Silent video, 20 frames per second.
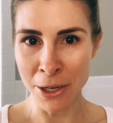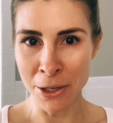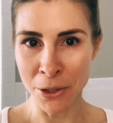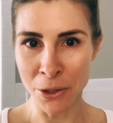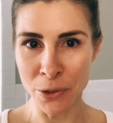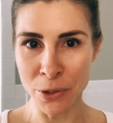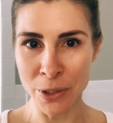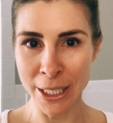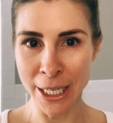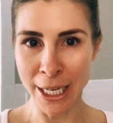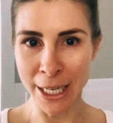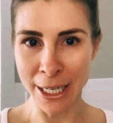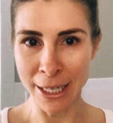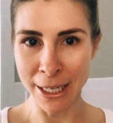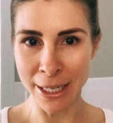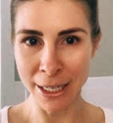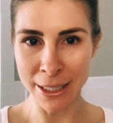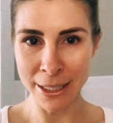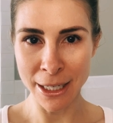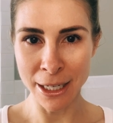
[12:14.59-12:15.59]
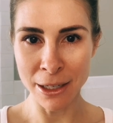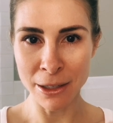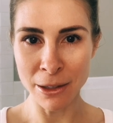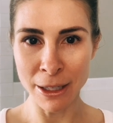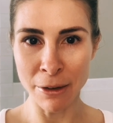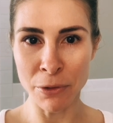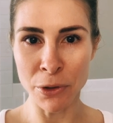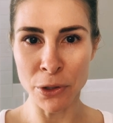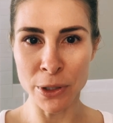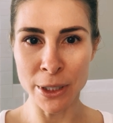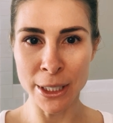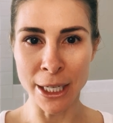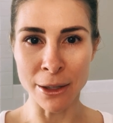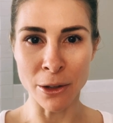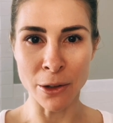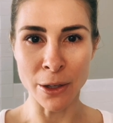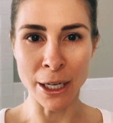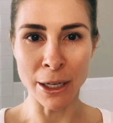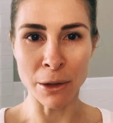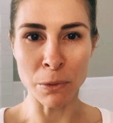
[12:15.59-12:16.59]
your skin, and it's going to leave your skin
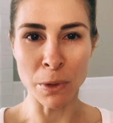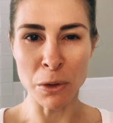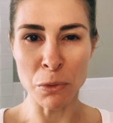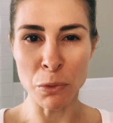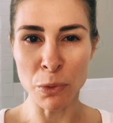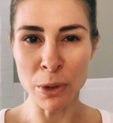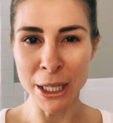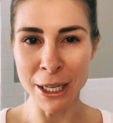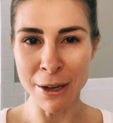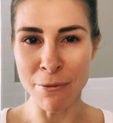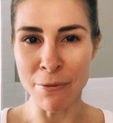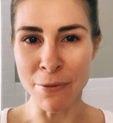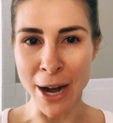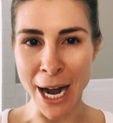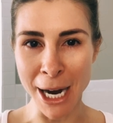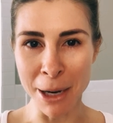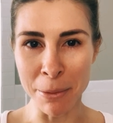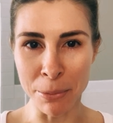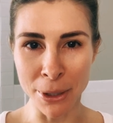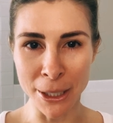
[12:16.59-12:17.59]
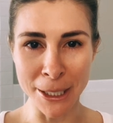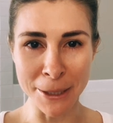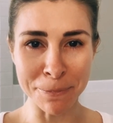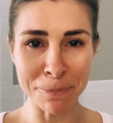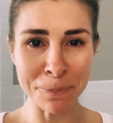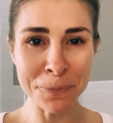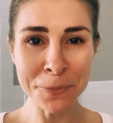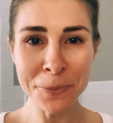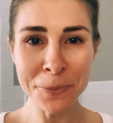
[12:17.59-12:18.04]
looking like really vibrant,